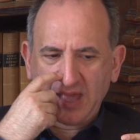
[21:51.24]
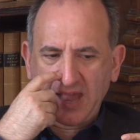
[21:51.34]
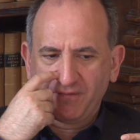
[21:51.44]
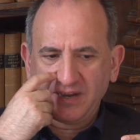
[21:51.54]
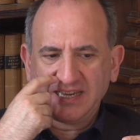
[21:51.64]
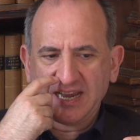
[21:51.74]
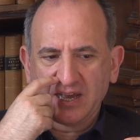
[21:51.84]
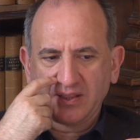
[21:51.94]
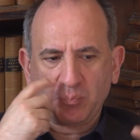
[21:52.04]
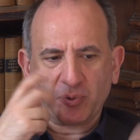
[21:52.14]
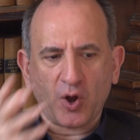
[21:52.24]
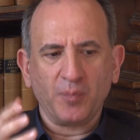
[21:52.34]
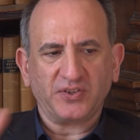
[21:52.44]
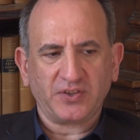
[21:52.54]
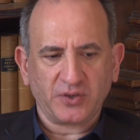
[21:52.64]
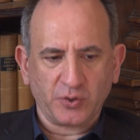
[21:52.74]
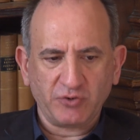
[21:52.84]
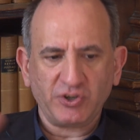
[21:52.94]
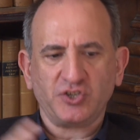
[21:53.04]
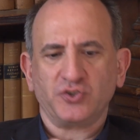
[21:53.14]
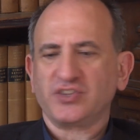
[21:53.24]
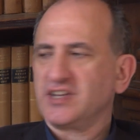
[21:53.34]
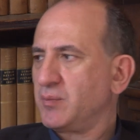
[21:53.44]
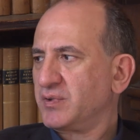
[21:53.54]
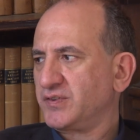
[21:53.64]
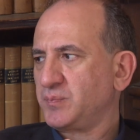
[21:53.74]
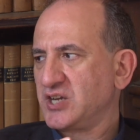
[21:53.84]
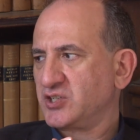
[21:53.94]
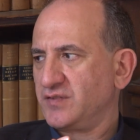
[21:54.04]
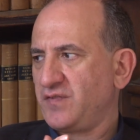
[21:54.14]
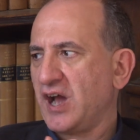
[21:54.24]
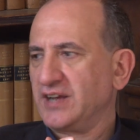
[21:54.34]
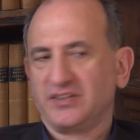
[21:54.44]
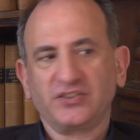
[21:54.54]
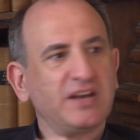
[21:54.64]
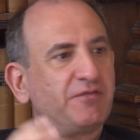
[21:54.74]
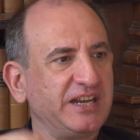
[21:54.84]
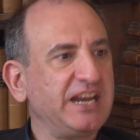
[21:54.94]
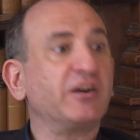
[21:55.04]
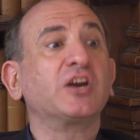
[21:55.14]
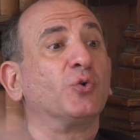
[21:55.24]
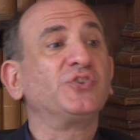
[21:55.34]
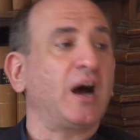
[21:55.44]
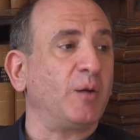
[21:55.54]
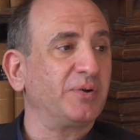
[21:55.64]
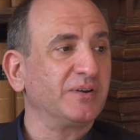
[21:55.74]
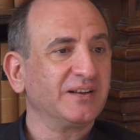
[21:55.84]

Every year they promise that they're going to reduce the number of special advisors, and every year it goes up.